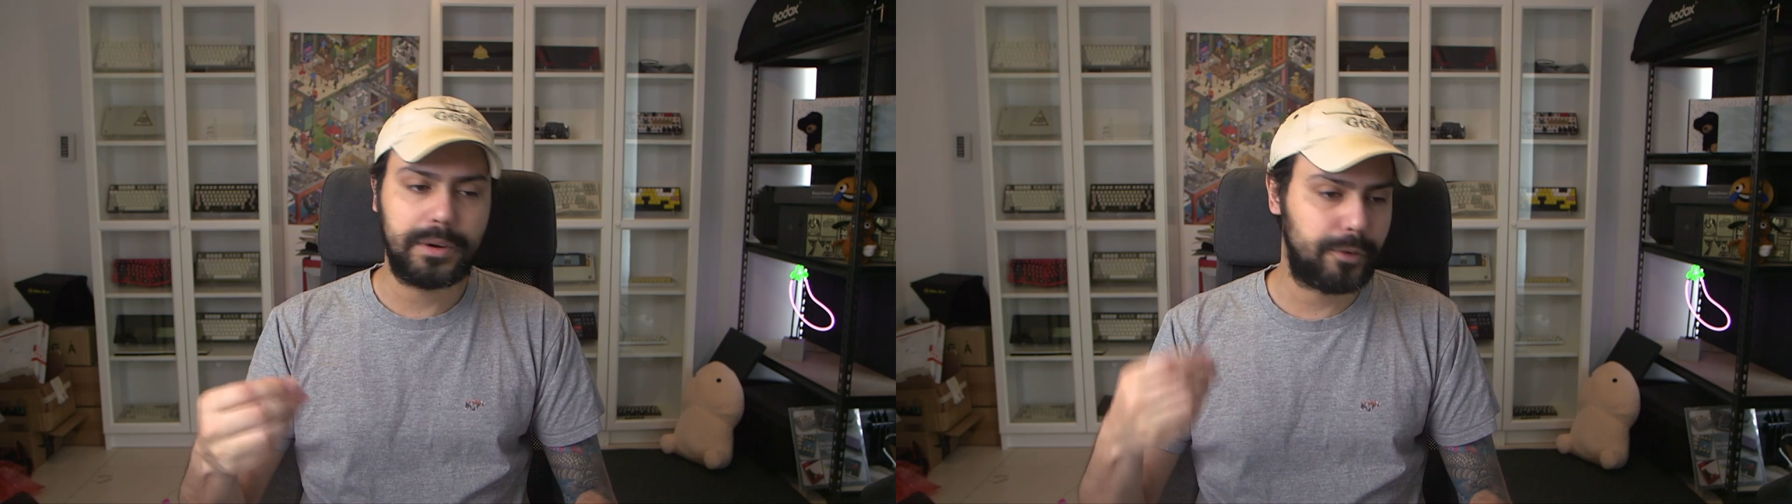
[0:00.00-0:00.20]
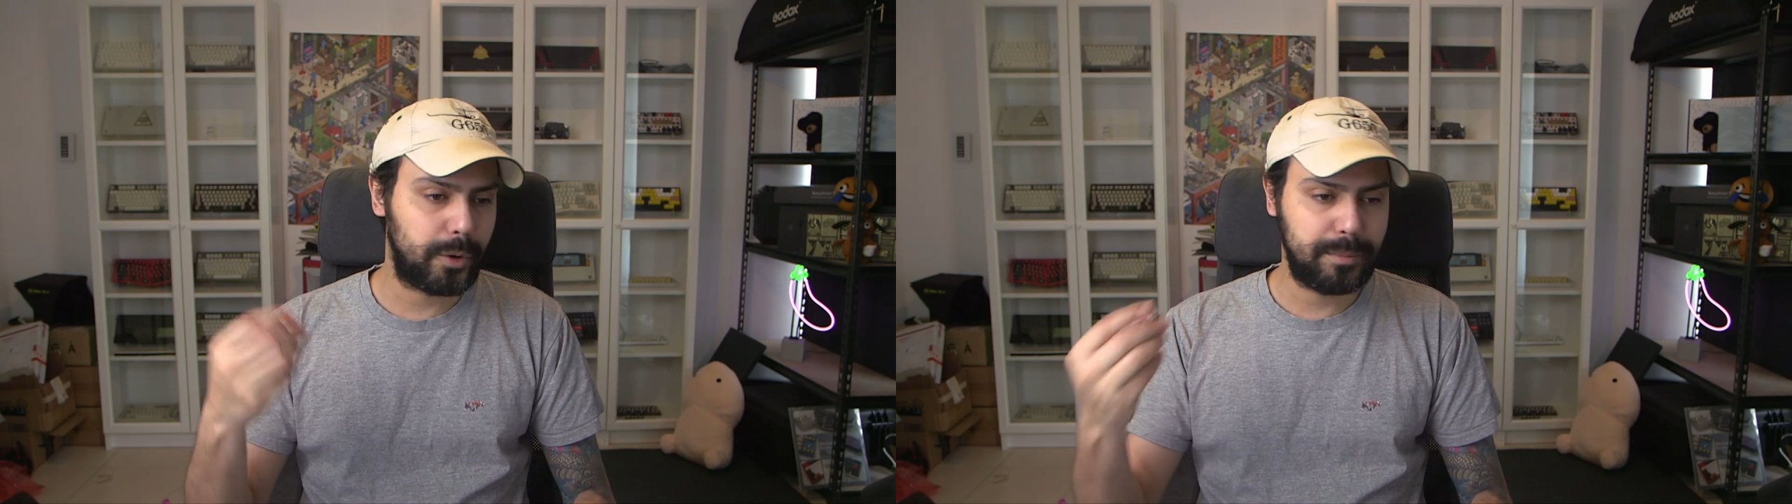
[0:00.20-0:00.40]

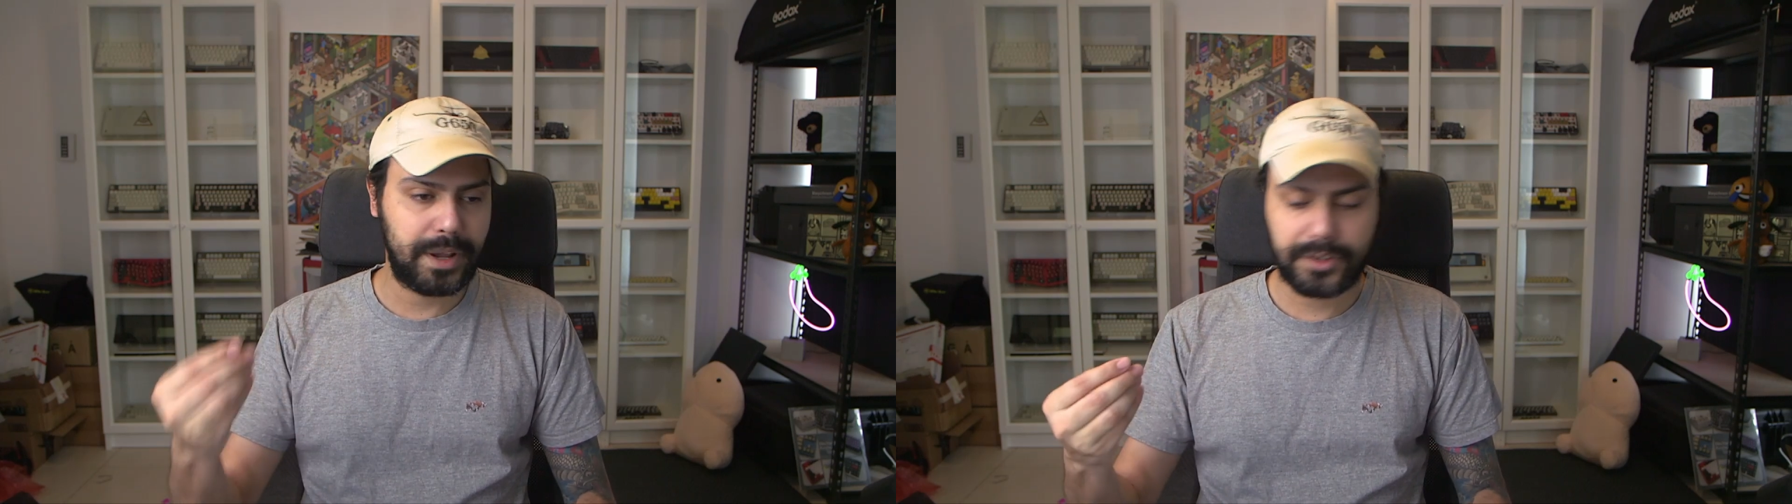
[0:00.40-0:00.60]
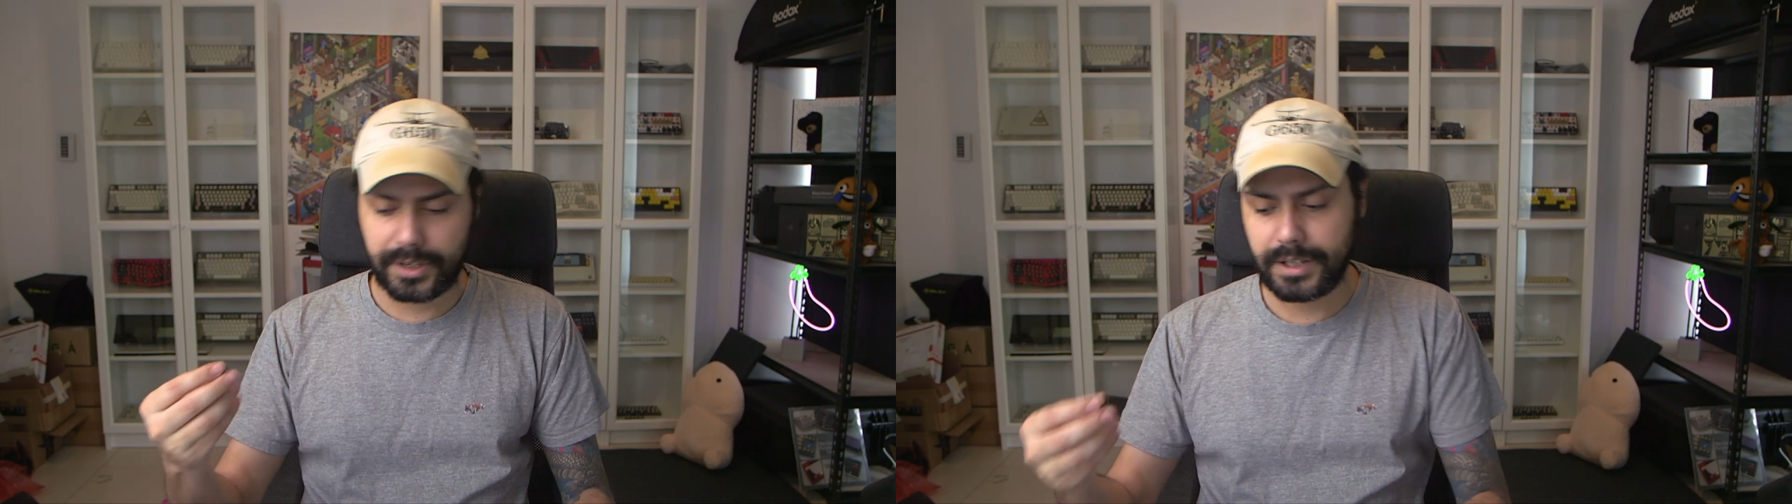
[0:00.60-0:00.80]
very
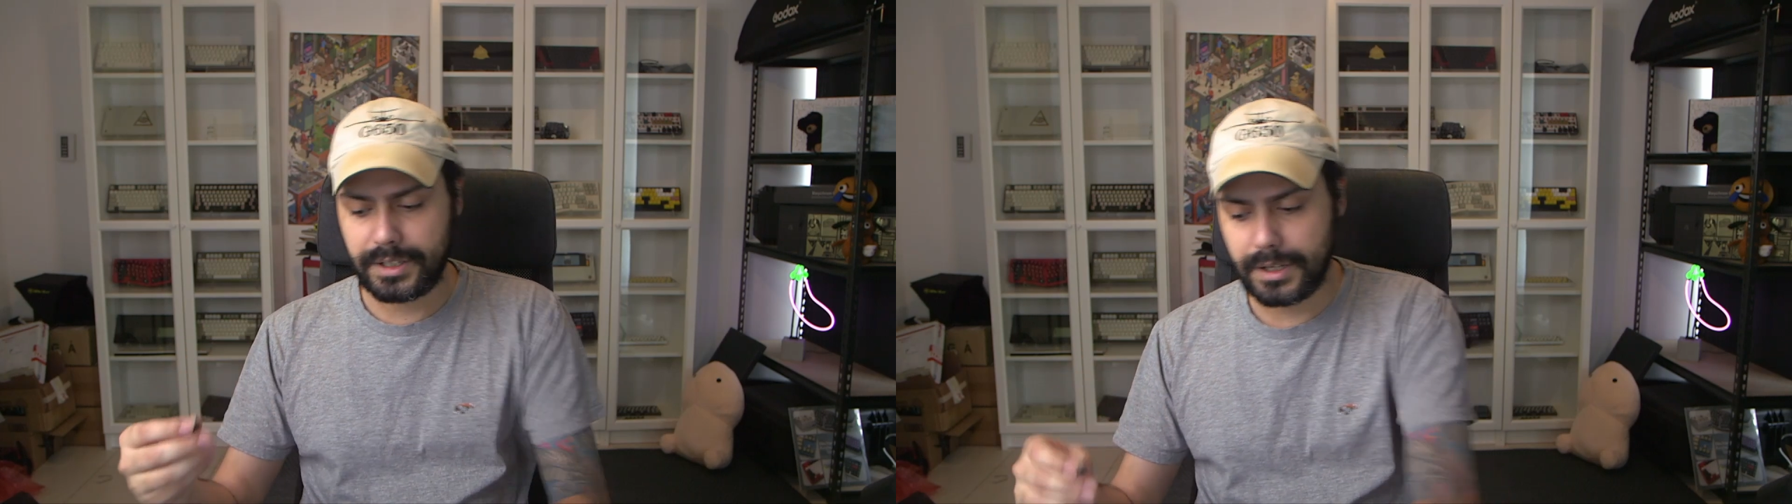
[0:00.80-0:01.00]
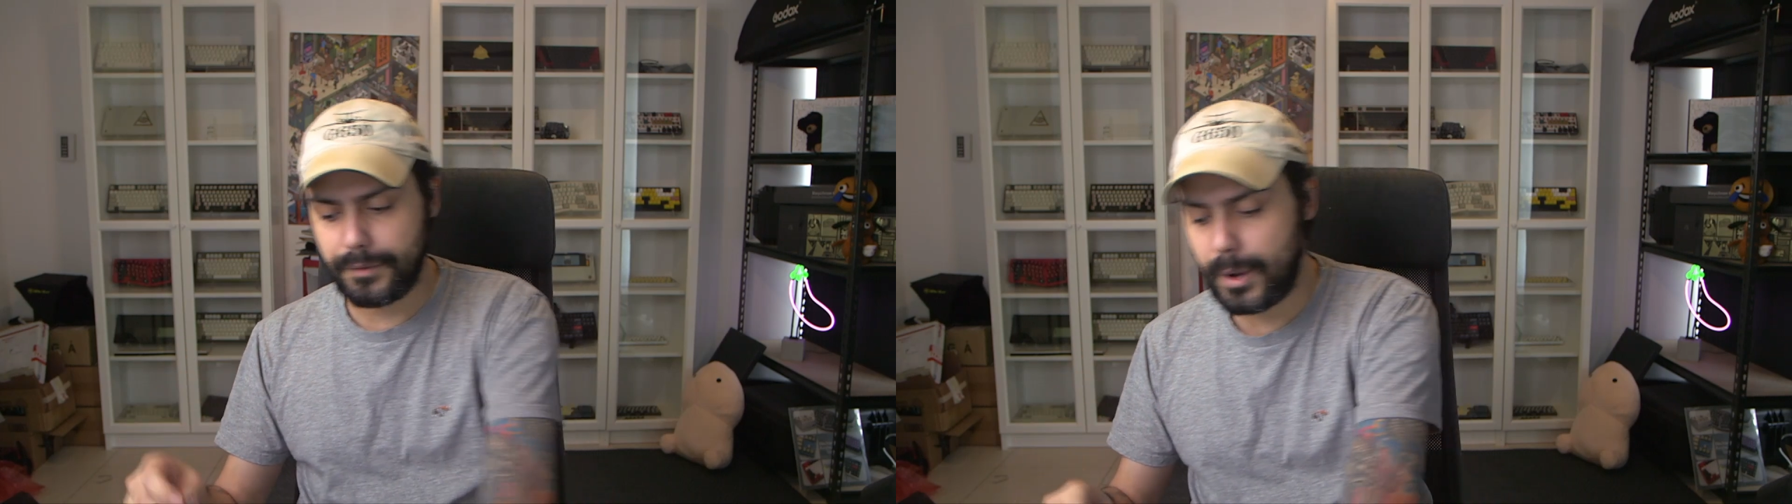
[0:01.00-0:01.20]
basic
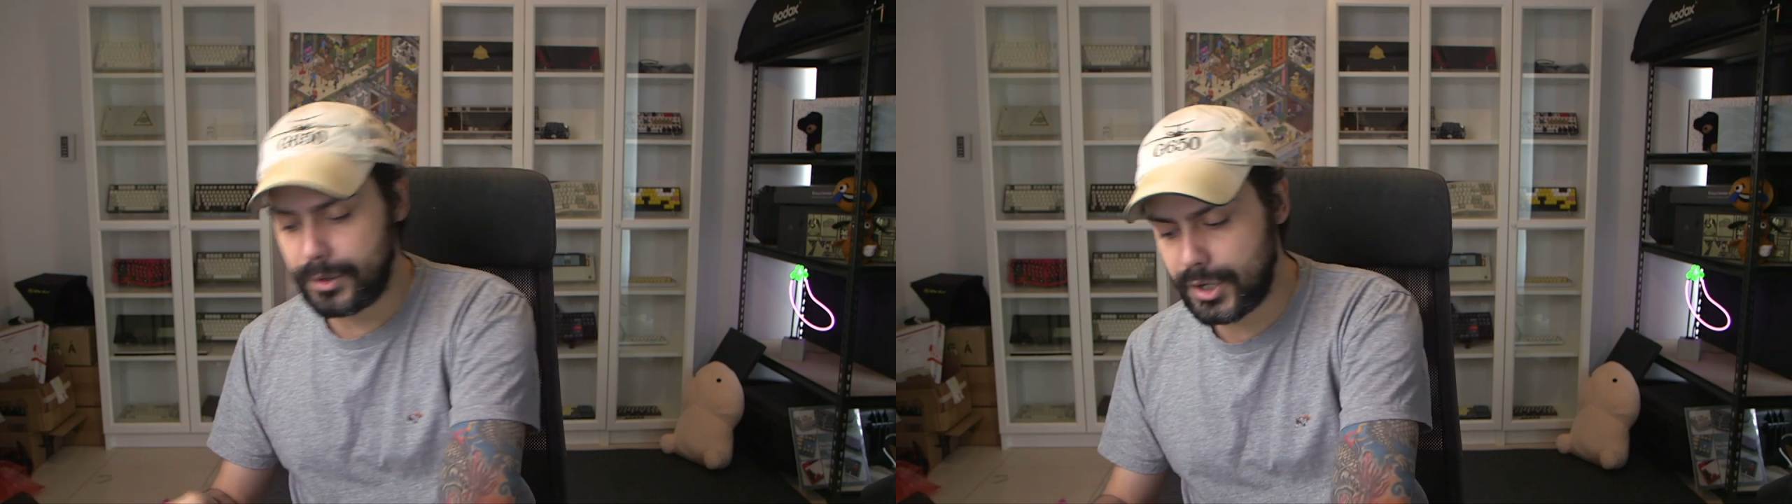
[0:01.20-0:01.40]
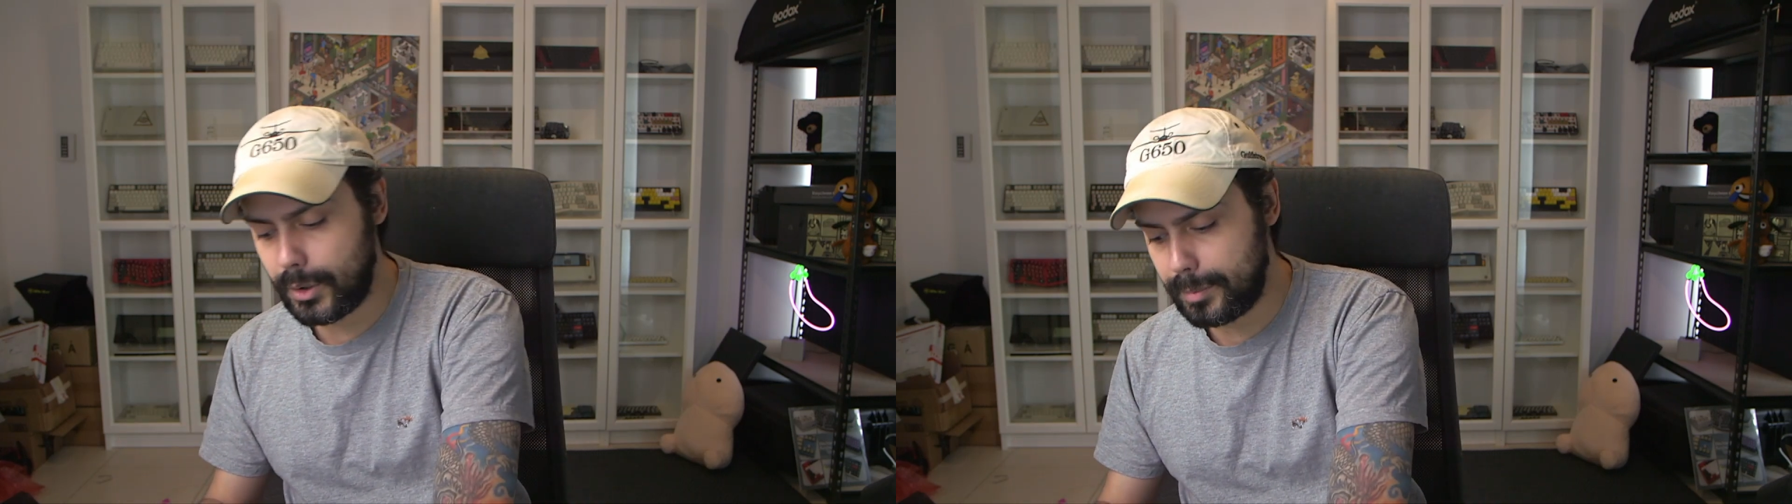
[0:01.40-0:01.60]
idea of how to
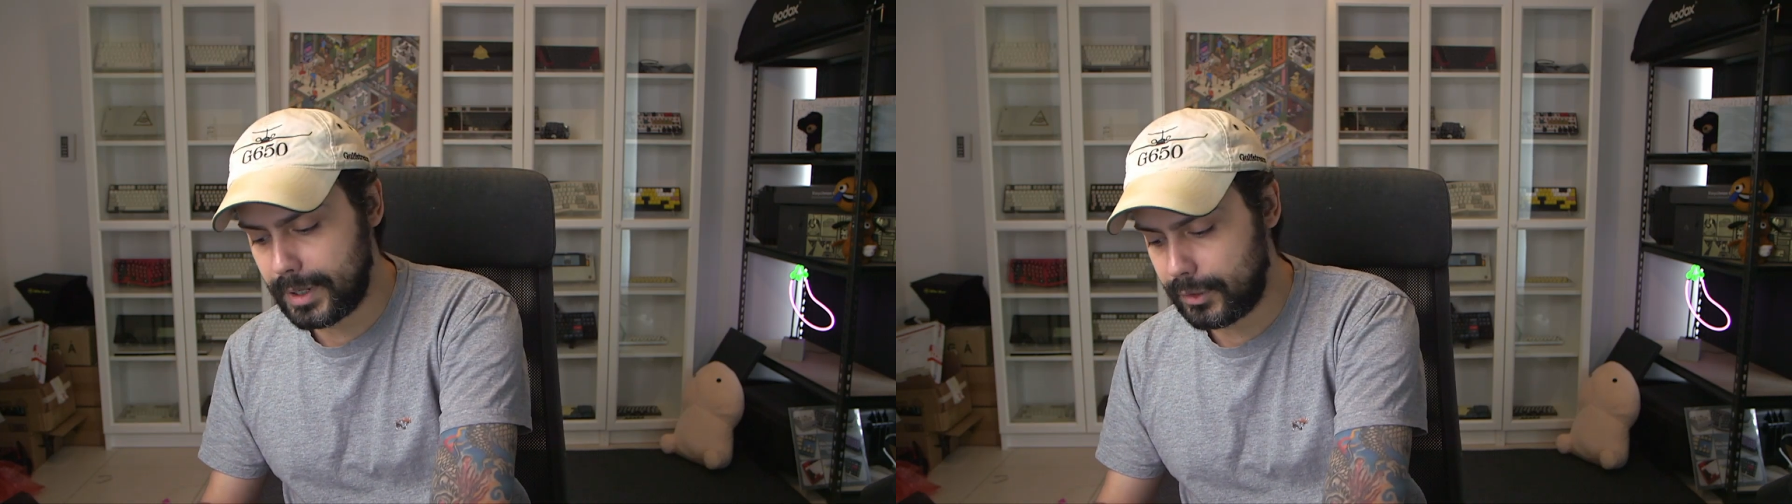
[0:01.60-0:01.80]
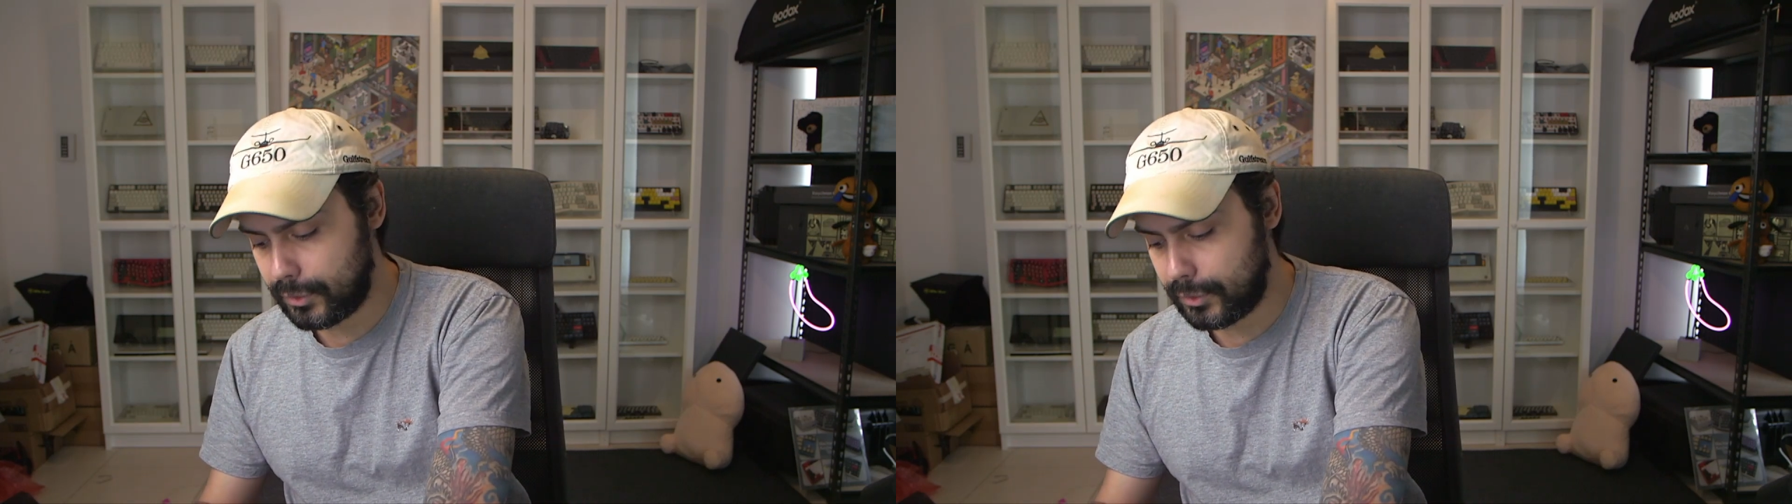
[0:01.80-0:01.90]
cherry pick your